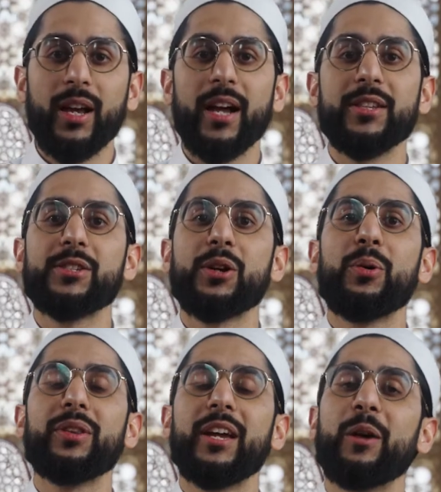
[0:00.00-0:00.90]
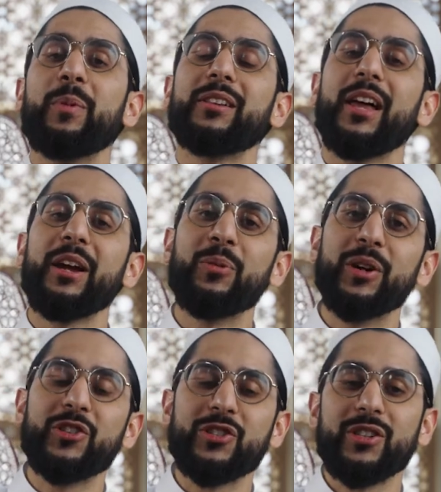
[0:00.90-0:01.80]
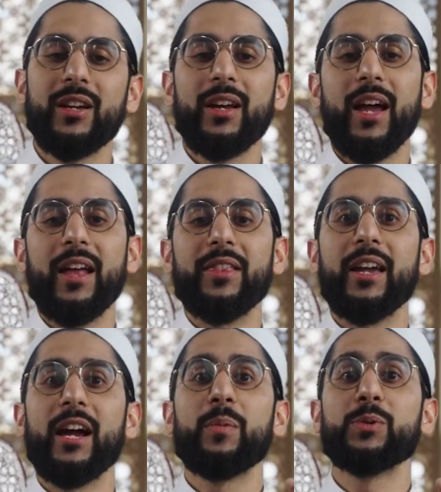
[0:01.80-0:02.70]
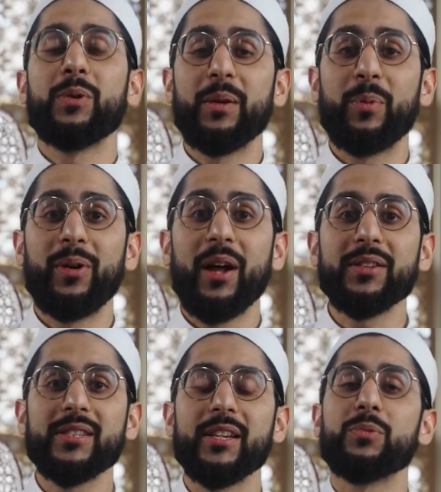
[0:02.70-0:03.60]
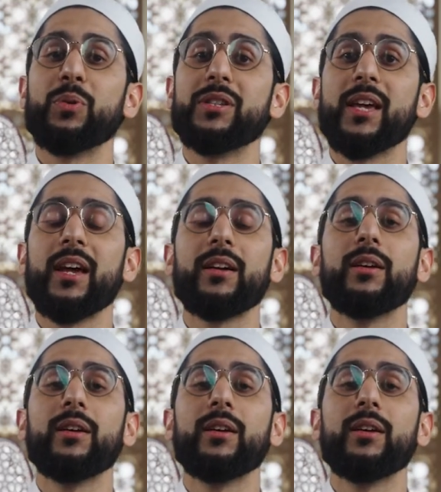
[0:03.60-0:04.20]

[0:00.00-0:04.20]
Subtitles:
And so the Arabic language and the Arabs, when they pronounce this, would say